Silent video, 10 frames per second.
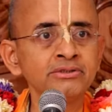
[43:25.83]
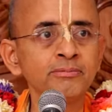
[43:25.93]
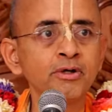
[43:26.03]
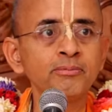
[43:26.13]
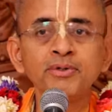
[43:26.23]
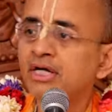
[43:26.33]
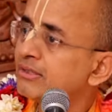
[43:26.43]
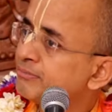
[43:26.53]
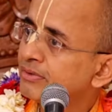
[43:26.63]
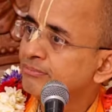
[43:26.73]
So
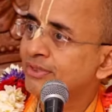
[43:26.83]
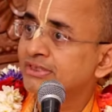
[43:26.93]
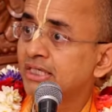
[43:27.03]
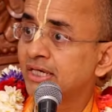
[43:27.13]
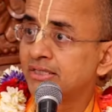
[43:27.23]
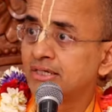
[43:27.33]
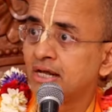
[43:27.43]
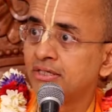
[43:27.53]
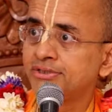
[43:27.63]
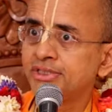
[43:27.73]
Prabhupada presented the
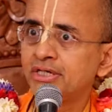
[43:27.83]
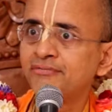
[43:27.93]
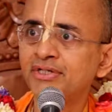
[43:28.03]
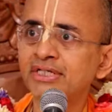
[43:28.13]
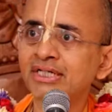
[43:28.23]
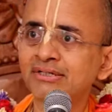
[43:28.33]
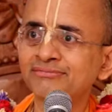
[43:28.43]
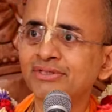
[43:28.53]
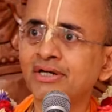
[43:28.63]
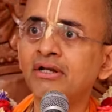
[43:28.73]
culture of
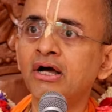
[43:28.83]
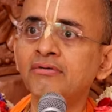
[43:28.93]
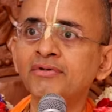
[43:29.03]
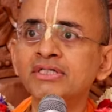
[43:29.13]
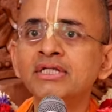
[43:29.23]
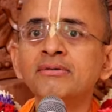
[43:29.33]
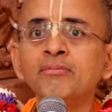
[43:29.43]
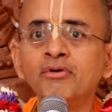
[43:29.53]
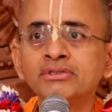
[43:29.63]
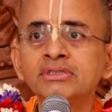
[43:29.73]
India along with the
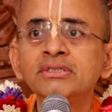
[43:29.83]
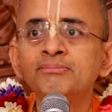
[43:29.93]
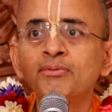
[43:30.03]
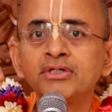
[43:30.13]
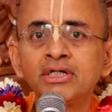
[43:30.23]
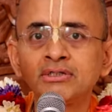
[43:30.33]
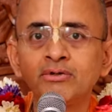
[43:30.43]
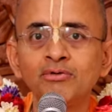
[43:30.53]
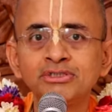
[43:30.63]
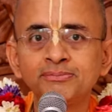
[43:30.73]
most
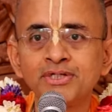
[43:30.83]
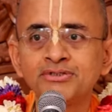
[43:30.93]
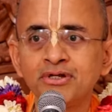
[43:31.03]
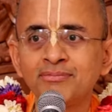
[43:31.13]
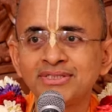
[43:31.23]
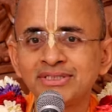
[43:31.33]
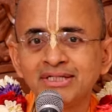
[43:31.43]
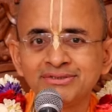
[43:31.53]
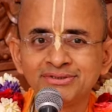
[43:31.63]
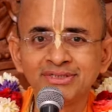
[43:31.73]
important core spiritual
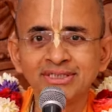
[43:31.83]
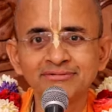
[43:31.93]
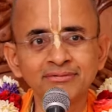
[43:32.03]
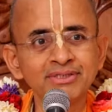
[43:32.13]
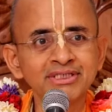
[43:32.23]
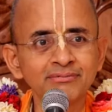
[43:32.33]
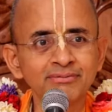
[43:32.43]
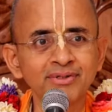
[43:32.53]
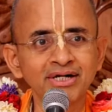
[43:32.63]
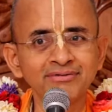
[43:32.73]
message from the
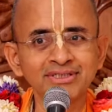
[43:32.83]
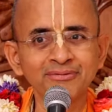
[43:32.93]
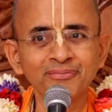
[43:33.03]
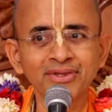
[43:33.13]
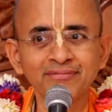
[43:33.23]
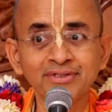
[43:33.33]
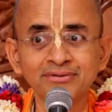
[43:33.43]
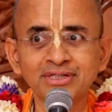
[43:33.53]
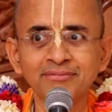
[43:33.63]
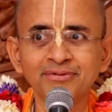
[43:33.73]
Shrimad Bhagavatam
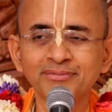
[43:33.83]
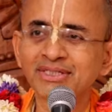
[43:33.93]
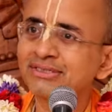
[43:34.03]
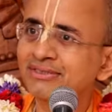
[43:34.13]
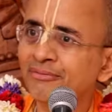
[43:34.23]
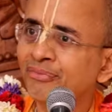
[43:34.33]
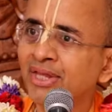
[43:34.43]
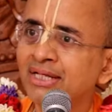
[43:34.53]
without compromise.